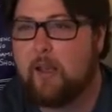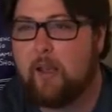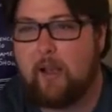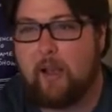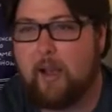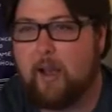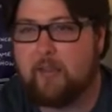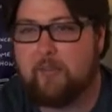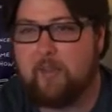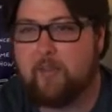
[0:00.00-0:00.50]

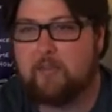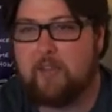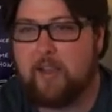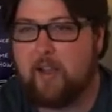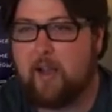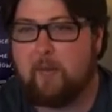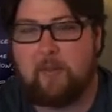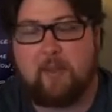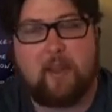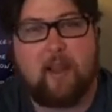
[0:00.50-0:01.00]
I think they
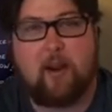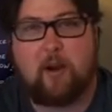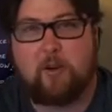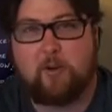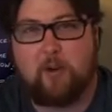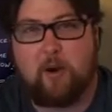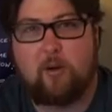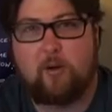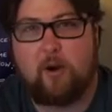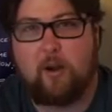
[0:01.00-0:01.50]
got the
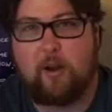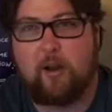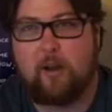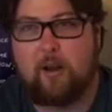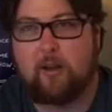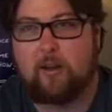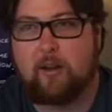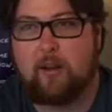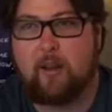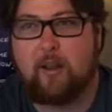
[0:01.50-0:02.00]
character all
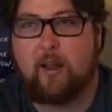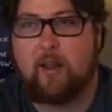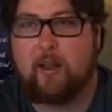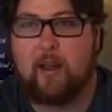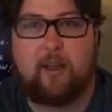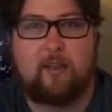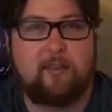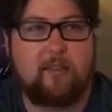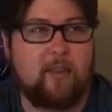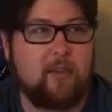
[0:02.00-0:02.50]
wrong.
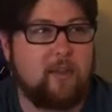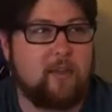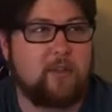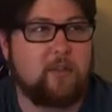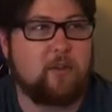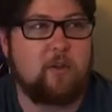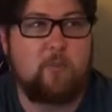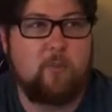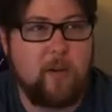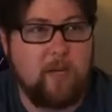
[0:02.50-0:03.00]
I think
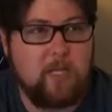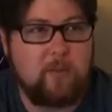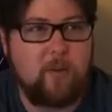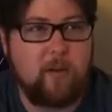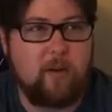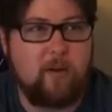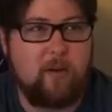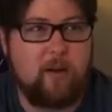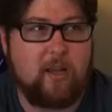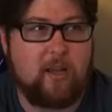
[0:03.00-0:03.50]
it's too
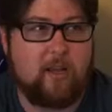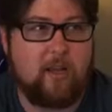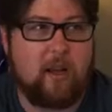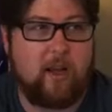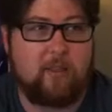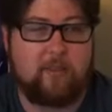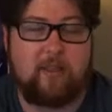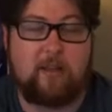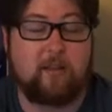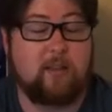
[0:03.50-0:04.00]
mean-spirited.
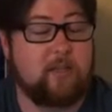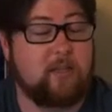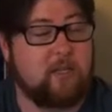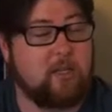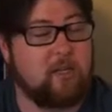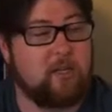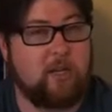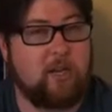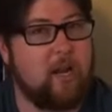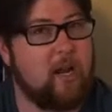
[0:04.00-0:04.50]
I think the
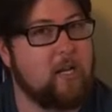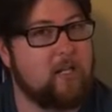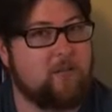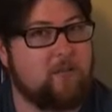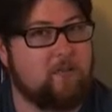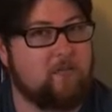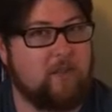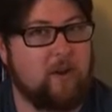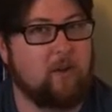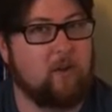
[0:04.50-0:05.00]
CGI is
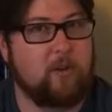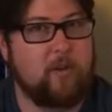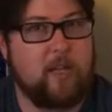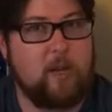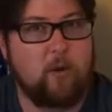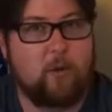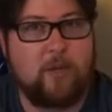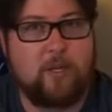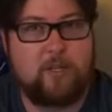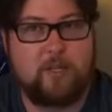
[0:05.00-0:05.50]
fairly
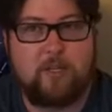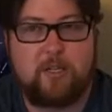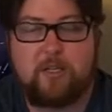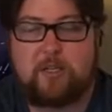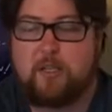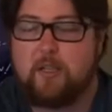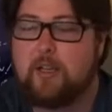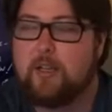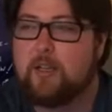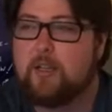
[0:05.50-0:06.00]

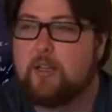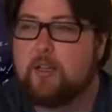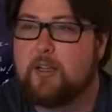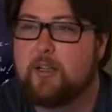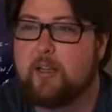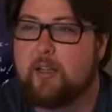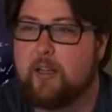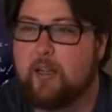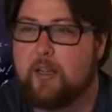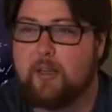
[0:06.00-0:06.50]
egregious.
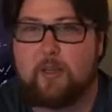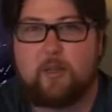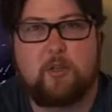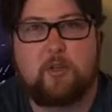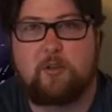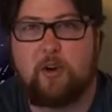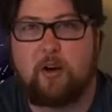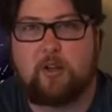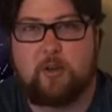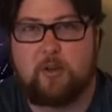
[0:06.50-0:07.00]
And the
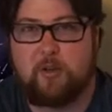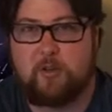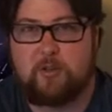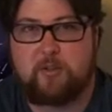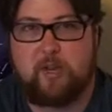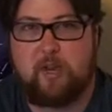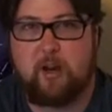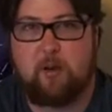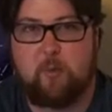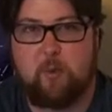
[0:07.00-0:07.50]
structure is
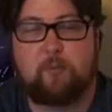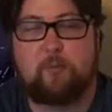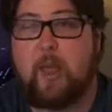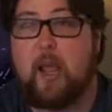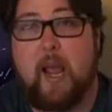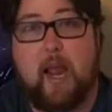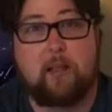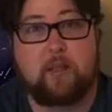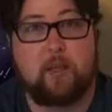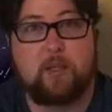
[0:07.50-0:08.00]
terrible.
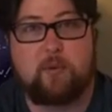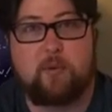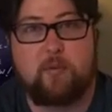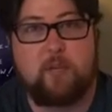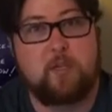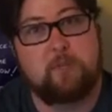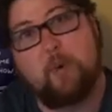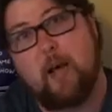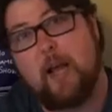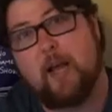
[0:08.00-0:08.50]
I hate those
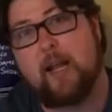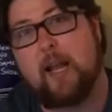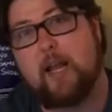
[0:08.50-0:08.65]
movies. But